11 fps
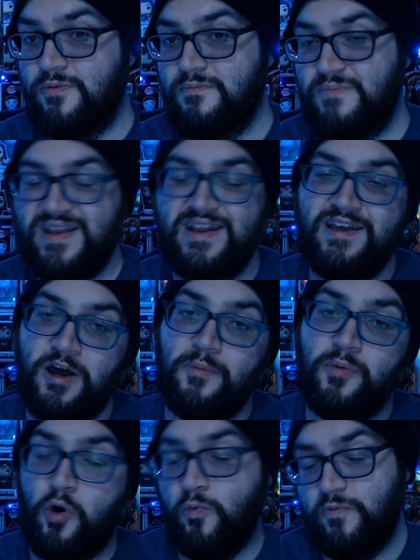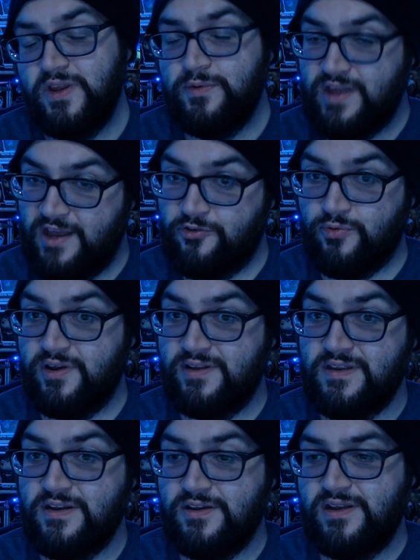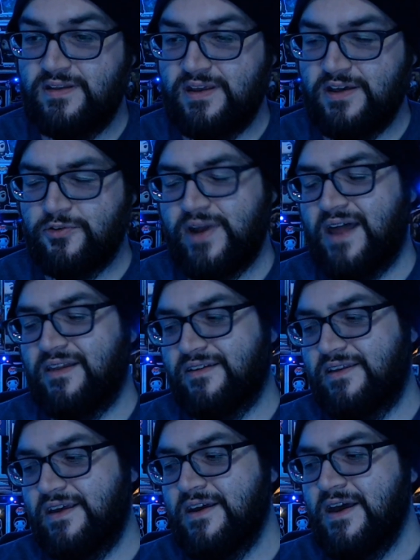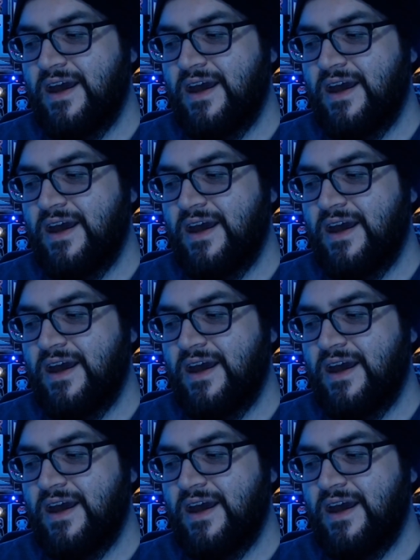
meeting up hopefully with Ezra in the in the other galaxy.